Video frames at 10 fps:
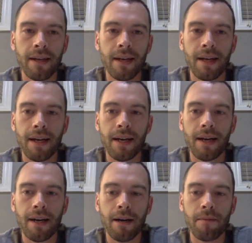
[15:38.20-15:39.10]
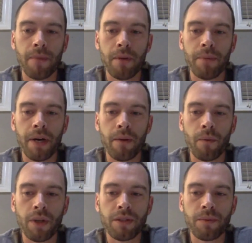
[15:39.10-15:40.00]
But
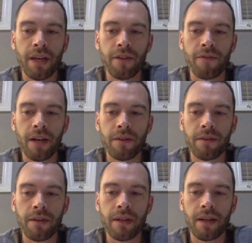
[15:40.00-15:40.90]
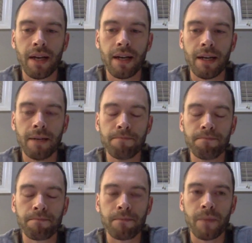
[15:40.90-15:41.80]
once we have found
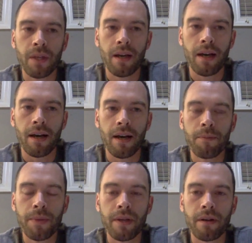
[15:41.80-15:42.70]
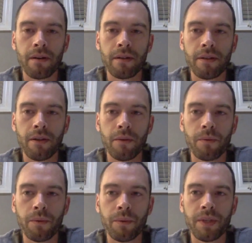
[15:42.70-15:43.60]
up here,
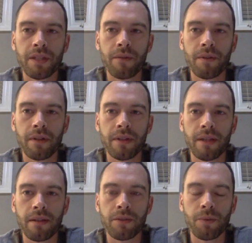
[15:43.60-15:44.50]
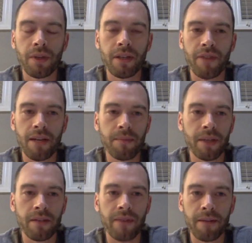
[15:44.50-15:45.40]
we discovered that it's really a family
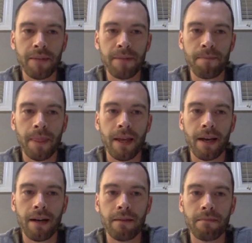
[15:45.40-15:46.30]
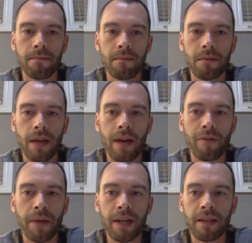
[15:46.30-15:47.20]
environment.
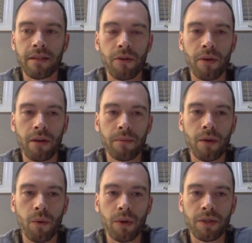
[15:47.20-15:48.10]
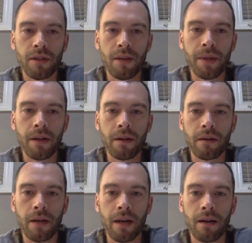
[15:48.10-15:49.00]
Everybody is incredibly cordial up here,
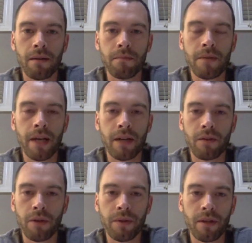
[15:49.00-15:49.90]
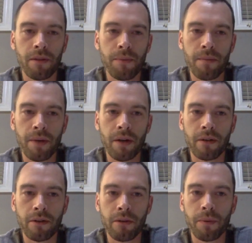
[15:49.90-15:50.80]
not only within the PM&R
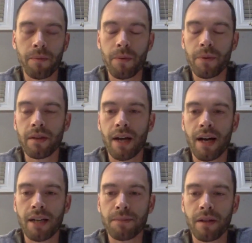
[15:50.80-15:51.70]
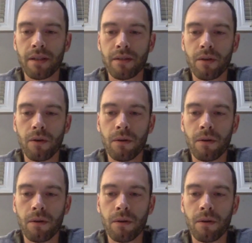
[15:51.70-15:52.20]
group, but within the hospital as a whole.